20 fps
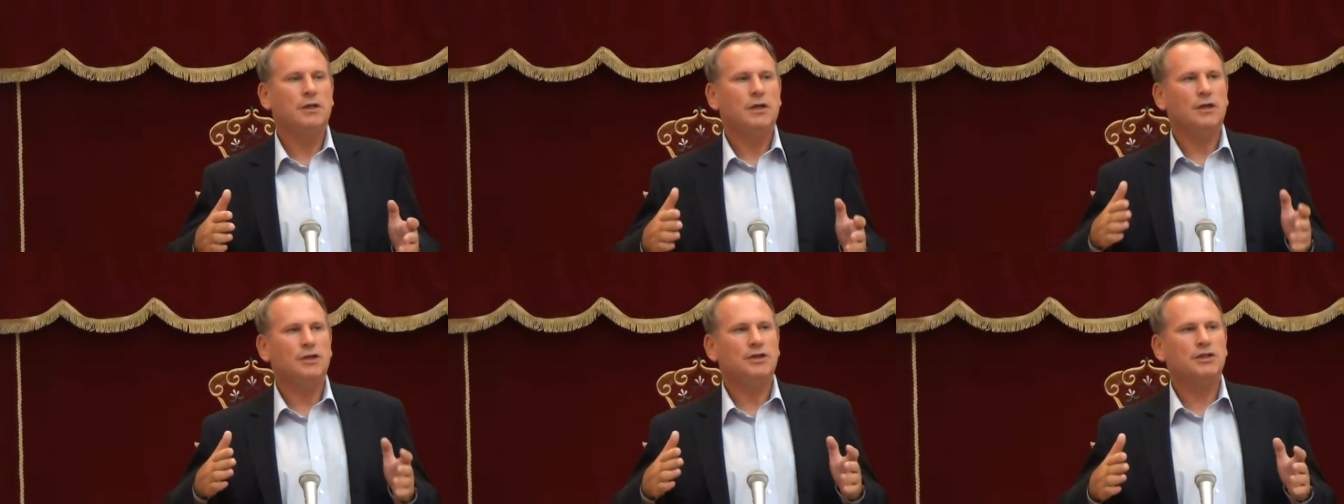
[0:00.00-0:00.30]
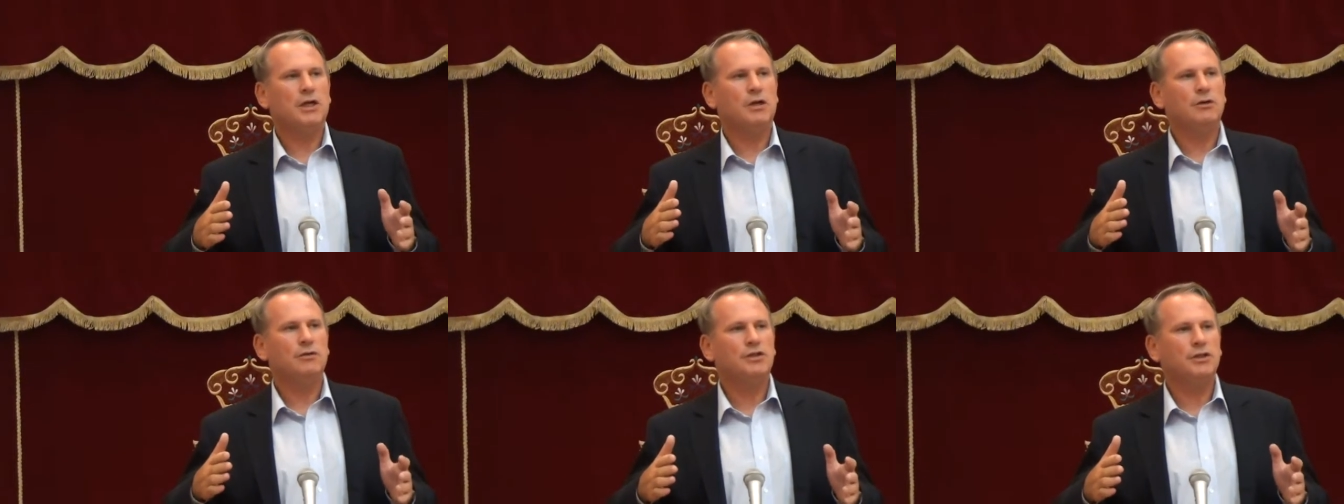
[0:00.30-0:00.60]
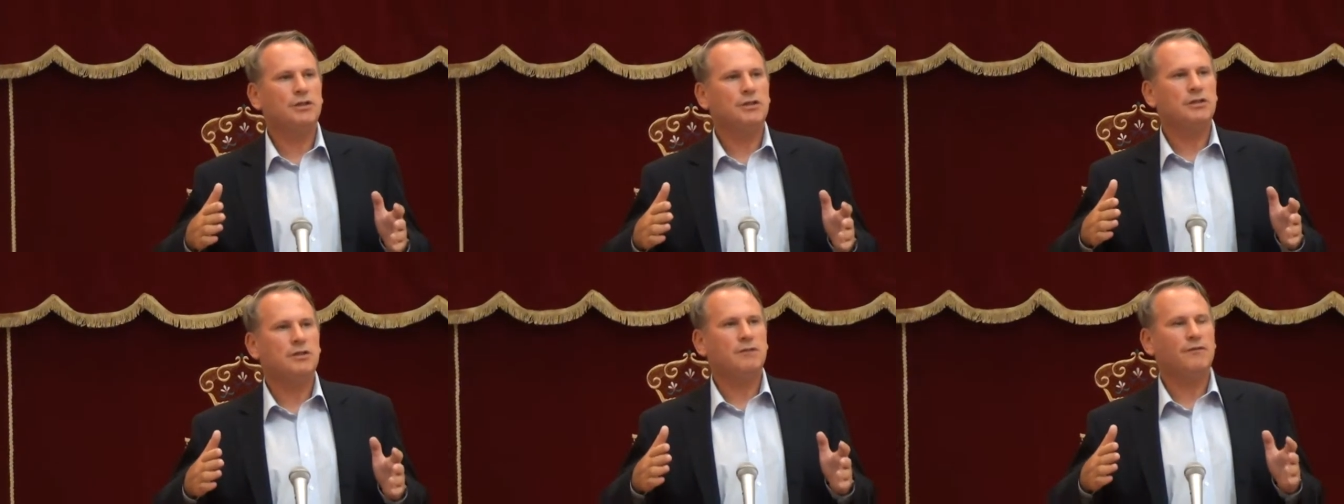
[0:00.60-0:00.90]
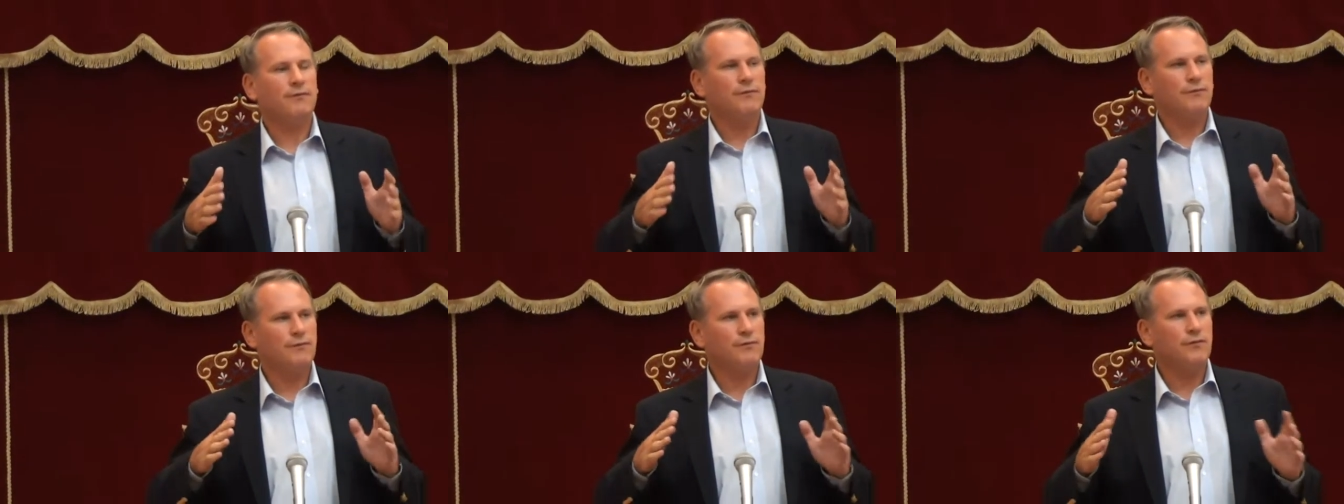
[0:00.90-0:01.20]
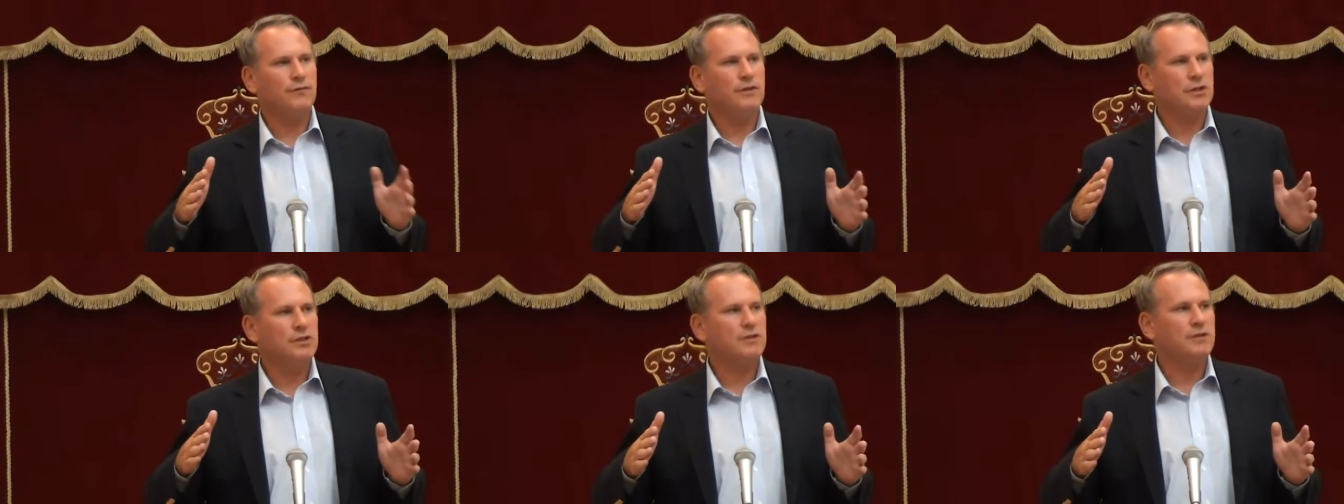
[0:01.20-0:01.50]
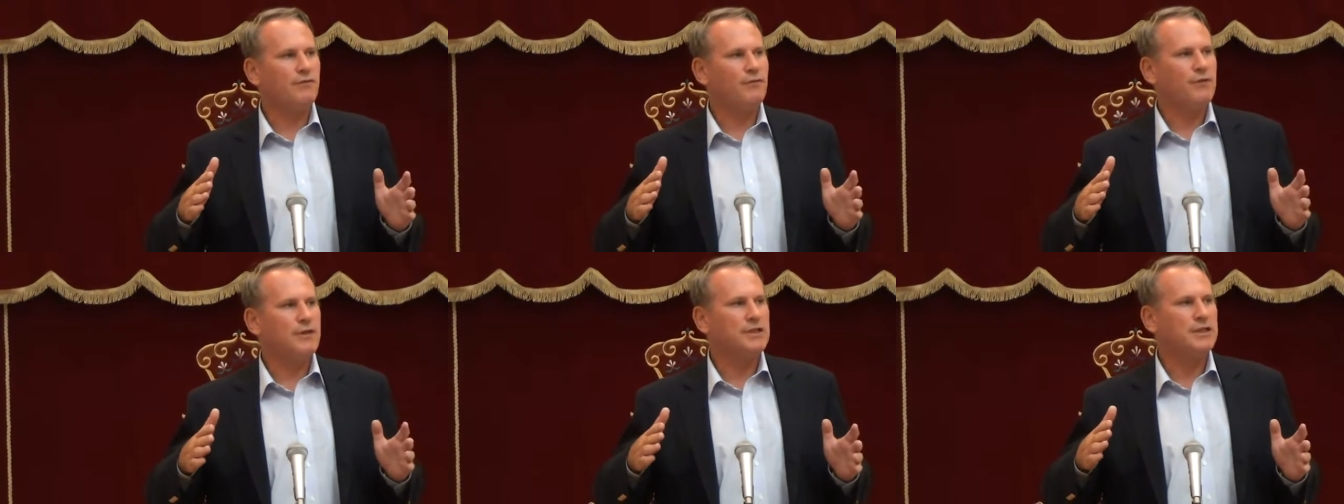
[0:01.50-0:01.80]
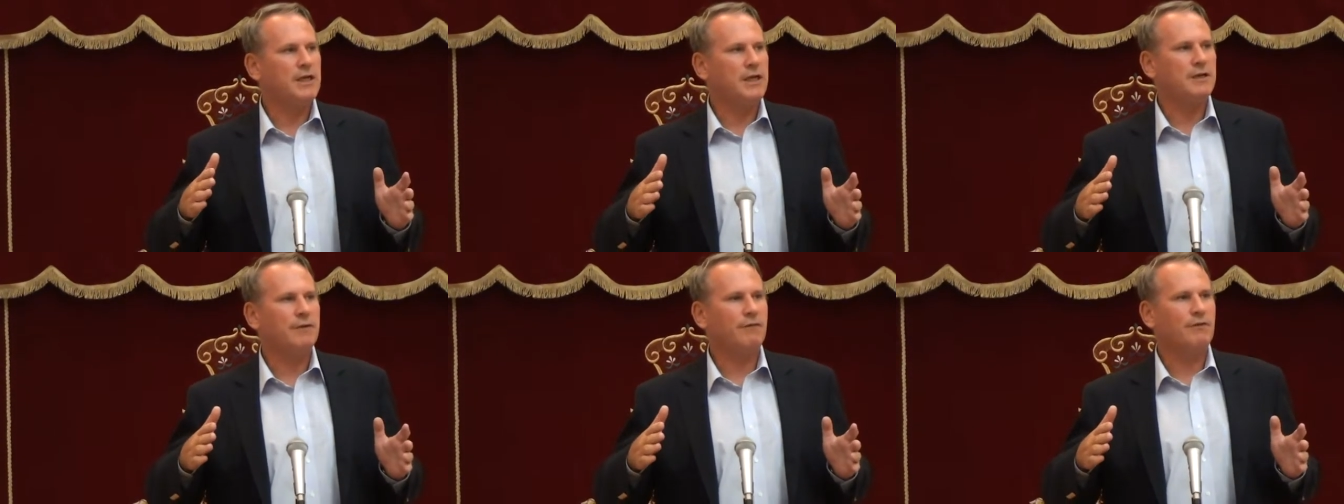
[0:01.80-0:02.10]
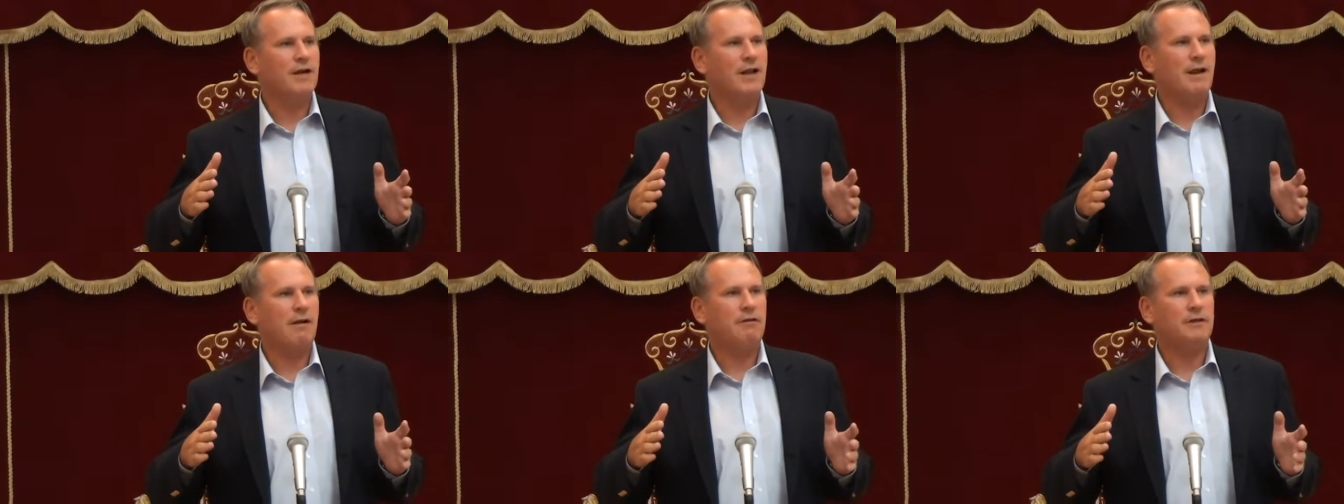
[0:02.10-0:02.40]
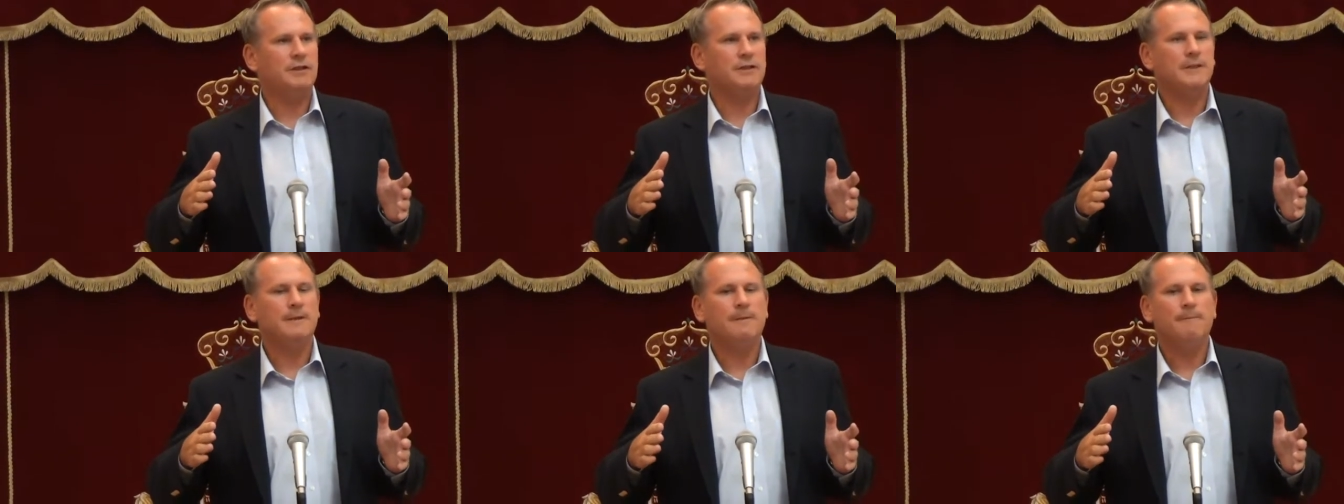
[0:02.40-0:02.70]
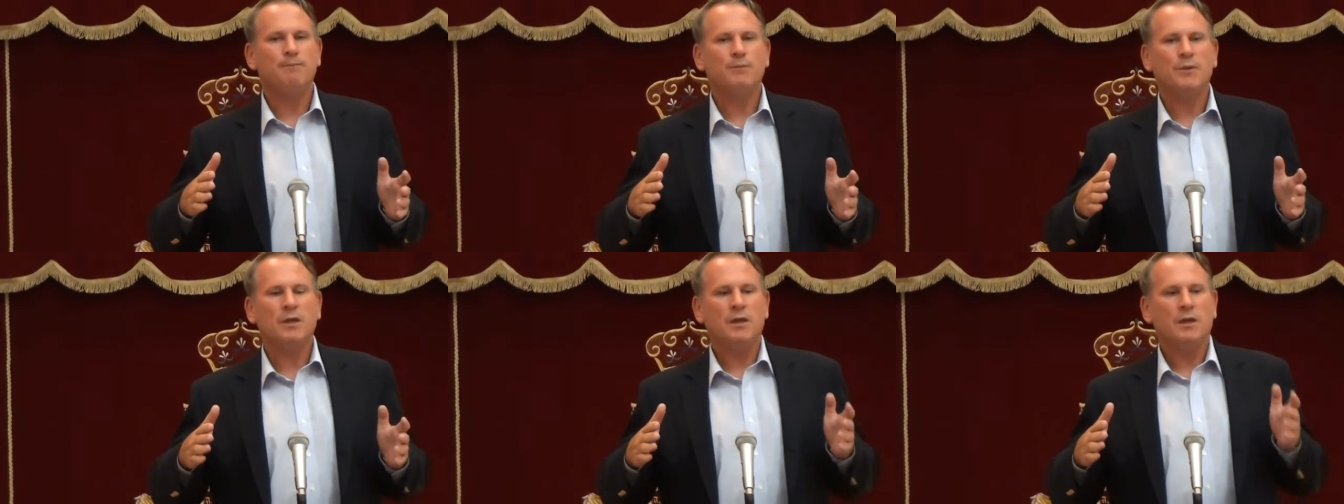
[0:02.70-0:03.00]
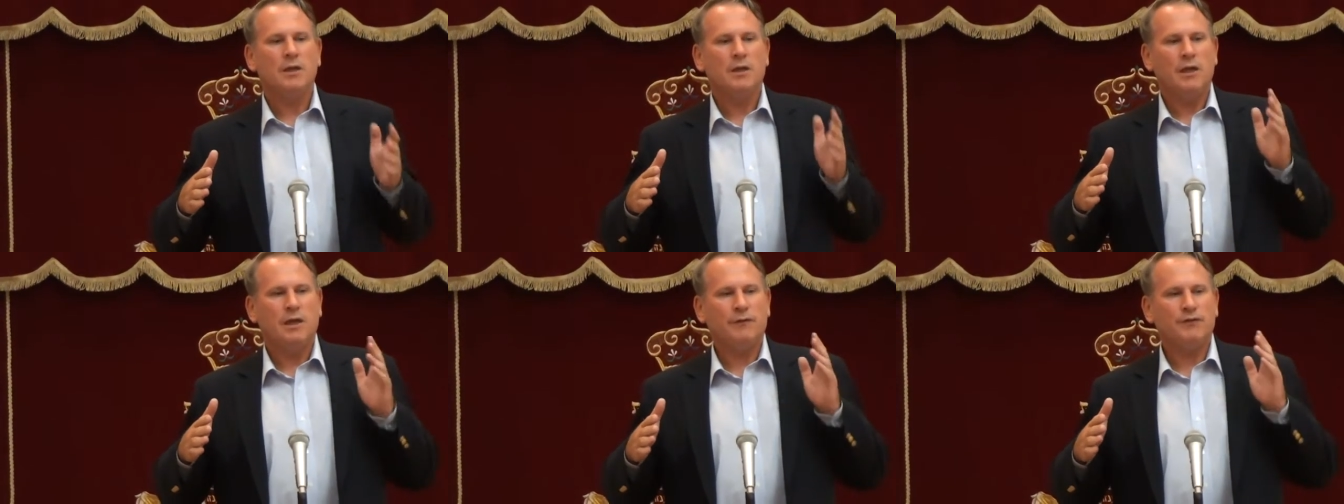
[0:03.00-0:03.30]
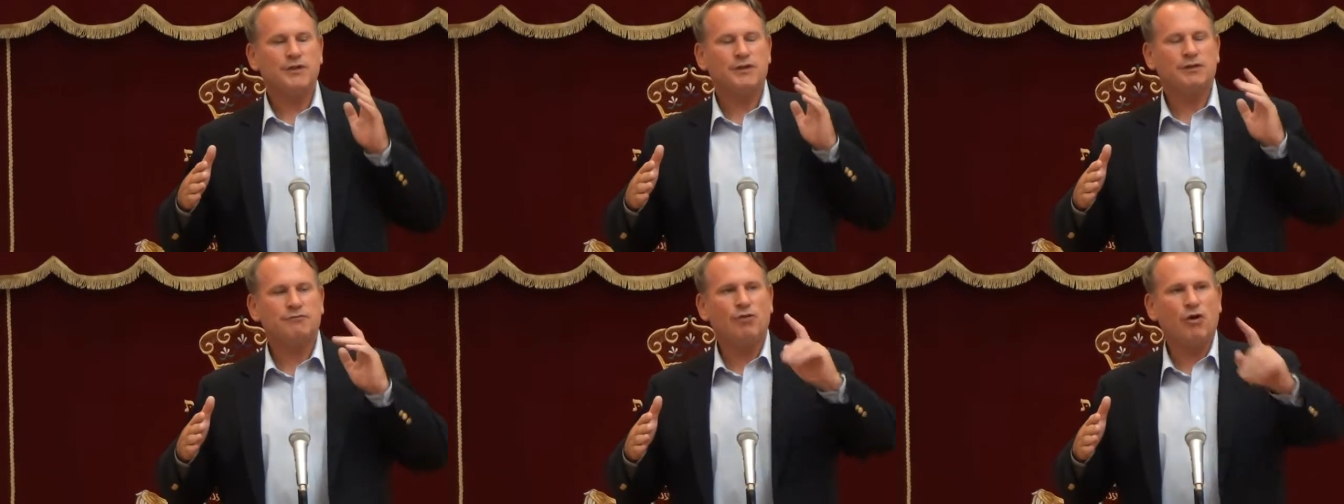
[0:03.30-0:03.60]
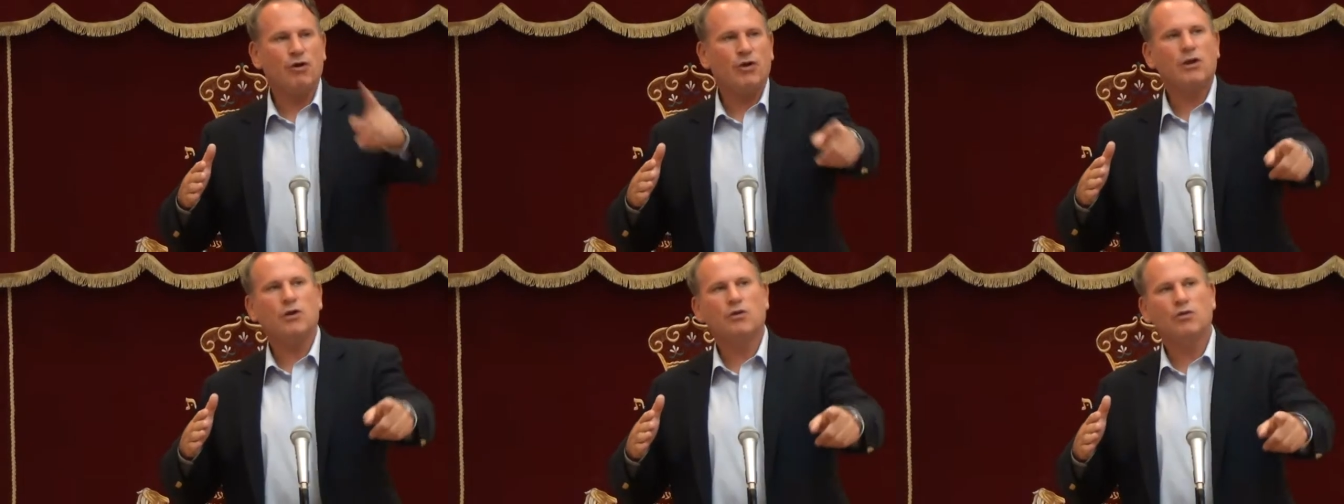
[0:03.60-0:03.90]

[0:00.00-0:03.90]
And so just for the sake of clarity, if there's a rocket